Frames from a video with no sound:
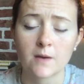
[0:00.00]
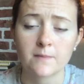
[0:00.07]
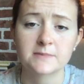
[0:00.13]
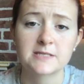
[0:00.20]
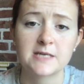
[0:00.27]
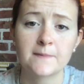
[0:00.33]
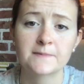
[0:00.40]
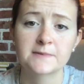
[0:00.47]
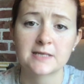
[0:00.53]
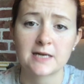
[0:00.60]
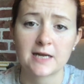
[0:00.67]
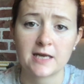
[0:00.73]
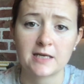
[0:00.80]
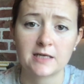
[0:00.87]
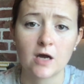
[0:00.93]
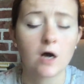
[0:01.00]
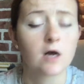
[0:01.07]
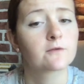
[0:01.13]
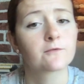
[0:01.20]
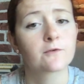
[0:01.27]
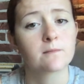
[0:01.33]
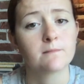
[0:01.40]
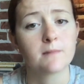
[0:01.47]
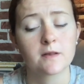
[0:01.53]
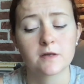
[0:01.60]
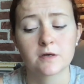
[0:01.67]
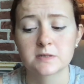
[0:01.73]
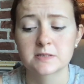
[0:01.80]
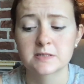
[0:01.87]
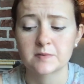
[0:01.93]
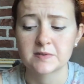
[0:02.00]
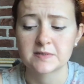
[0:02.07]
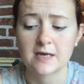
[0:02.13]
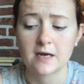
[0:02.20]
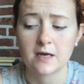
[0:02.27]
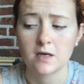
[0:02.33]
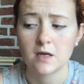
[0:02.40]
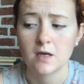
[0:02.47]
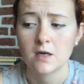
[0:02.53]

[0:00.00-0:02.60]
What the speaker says: tips that I had gotten from mothers. It was that